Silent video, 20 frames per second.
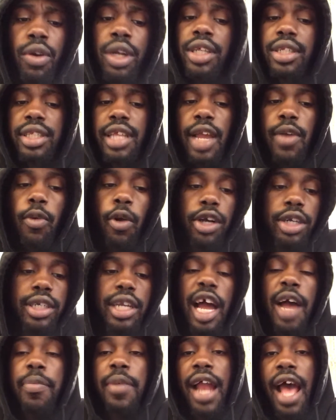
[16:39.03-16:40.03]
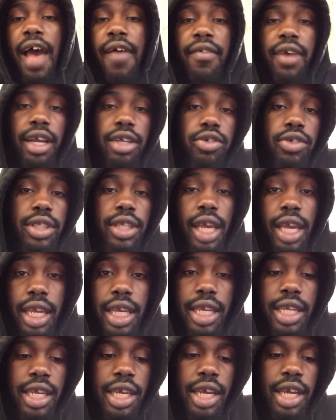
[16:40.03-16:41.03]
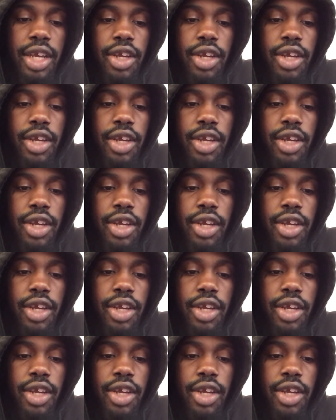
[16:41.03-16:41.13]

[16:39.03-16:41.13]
real estate workshop and I have an extra ticket.